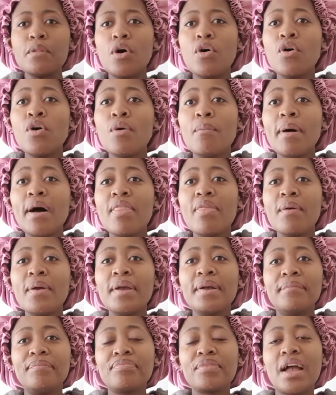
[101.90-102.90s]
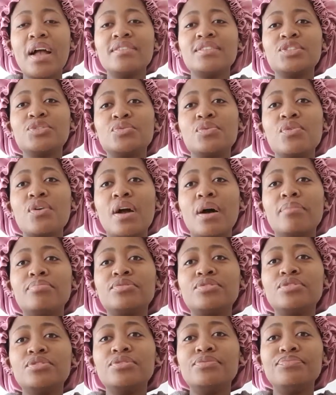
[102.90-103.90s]
Oh, by the way, I just woke up,
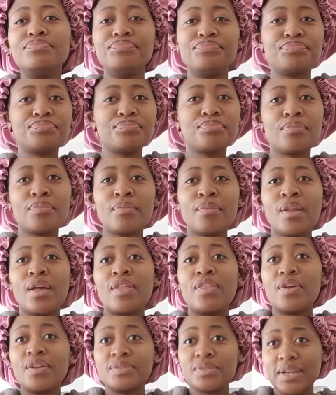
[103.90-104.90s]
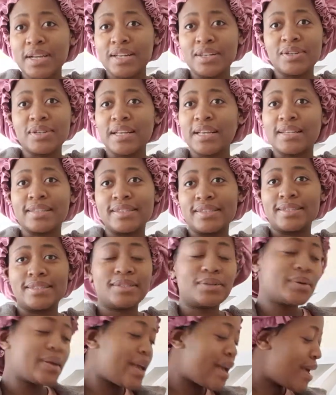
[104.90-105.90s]
so that's why I look like this.
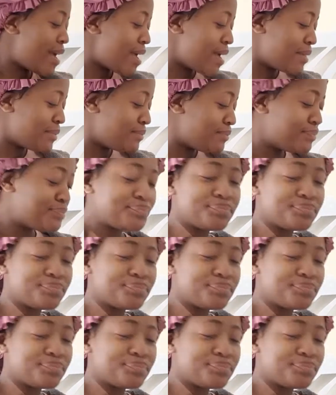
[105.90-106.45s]
Okay.